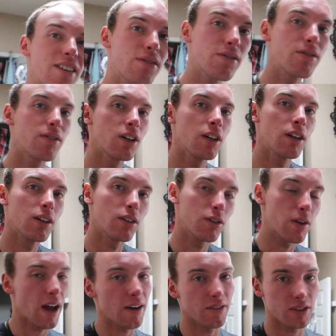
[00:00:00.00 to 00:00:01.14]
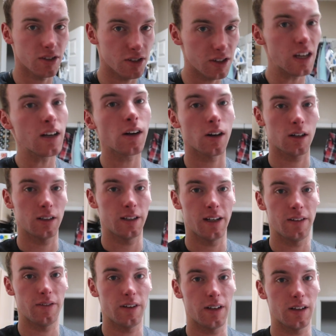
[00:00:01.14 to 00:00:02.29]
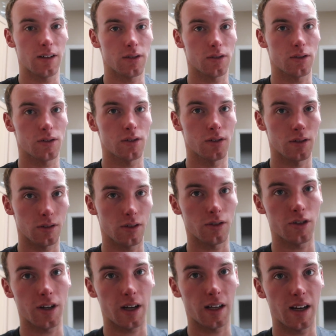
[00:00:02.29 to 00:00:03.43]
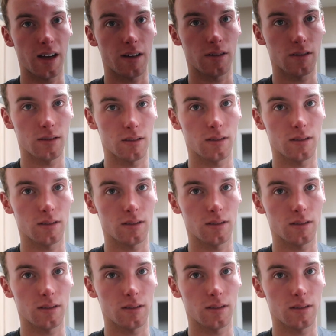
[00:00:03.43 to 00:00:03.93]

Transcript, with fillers: If you haven't seen our cleaning videos, go check it out,